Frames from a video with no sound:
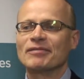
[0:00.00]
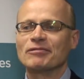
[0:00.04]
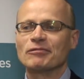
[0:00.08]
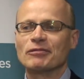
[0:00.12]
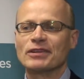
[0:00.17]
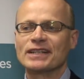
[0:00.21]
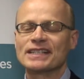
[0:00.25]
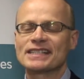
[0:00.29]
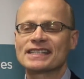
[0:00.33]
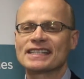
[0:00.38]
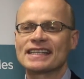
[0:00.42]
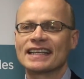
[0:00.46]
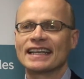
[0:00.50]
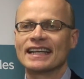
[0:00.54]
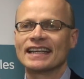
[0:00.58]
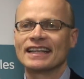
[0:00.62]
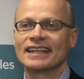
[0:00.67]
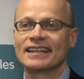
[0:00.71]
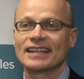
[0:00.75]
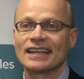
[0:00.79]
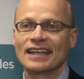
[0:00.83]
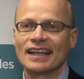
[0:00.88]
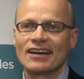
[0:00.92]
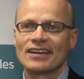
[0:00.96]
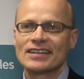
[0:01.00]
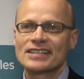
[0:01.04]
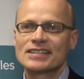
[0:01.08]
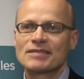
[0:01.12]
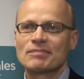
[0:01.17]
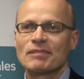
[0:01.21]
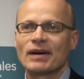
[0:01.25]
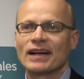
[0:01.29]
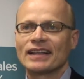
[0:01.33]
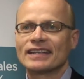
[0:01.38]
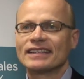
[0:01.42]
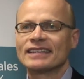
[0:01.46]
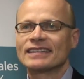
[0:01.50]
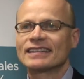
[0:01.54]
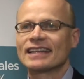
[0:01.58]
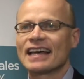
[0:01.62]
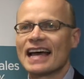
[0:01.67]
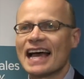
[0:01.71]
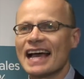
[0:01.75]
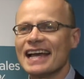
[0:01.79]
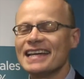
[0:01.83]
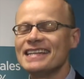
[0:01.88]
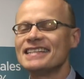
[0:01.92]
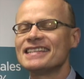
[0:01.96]
We're seeing last month
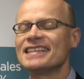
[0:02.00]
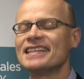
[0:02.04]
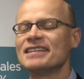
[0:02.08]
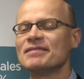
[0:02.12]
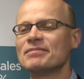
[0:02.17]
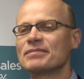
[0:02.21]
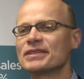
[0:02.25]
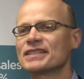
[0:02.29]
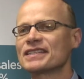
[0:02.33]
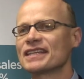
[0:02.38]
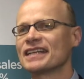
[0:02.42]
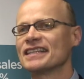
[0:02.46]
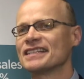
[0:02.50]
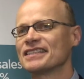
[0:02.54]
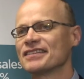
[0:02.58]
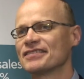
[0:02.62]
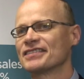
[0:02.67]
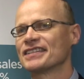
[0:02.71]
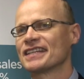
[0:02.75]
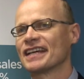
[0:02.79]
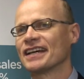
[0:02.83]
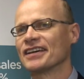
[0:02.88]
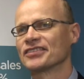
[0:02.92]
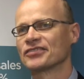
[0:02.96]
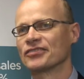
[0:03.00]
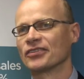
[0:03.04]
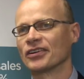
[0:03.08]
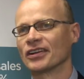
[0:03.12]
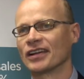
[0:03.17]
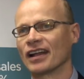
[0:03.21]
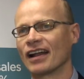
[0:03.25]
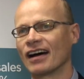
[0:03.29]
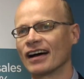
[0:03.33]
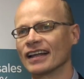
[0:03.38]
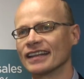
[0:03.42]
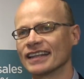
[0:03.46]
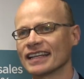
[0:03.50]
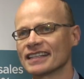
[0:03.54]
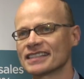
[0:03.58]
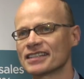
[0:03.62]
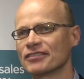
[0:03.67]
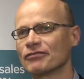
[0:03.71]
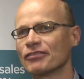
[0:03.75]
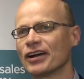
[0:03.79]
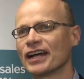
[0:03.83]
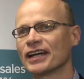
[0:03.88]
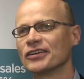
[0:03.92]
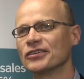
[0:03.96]
18% of sales were online. That's
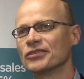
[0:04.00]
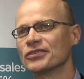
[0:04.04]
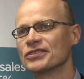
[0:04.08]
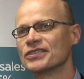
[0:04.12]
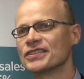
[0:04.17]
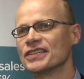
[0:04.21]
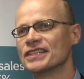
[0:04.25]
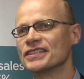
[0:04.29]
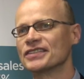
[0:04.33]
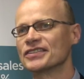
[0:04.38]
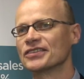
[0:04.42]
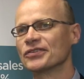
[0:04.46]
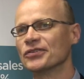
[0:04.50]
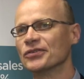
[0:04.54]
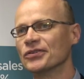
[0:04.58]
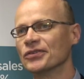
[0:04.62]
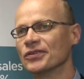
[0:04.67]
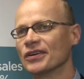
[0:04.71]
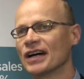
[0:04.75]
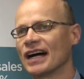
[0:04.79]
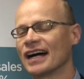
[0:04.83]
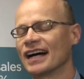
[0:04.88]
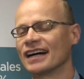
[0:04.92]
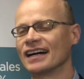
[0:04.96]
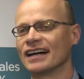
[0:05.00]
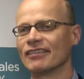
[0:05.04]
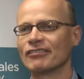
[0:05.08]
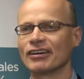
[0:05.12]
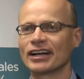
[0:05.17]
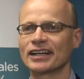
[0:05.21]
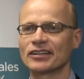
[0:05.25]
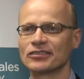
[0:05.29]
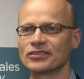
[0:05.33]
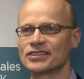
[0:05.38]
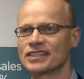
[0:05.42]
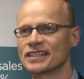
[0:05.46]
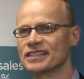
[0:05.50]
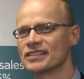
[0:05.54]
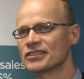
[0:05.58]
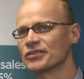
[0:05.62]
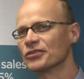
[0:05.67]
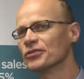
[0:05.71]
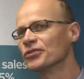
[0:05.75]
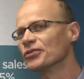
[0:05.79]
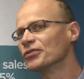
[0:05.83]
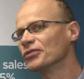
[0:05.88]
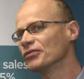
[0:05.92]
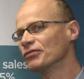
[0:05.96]
a record since
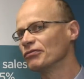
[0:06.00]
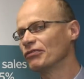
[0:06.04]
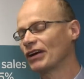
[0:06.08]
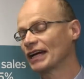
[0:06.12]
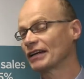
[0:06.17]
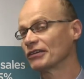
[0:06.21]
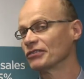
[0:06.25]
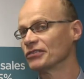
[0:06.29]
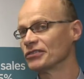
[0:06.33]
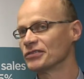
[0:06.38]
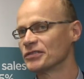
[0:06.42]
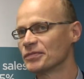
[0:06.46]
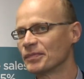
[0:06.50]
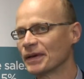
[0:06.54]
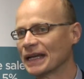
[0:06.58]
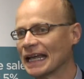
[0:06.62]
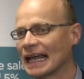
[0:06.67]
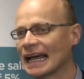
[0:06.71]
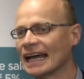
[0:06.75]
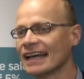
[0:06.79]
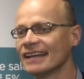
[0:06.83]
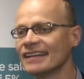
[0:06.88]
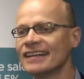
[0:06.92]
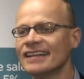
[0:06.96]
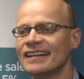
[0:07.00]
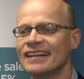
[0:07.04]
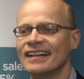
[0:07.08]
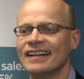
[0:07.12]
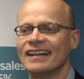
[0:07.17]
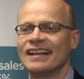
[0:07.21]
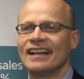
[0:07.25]
all records began.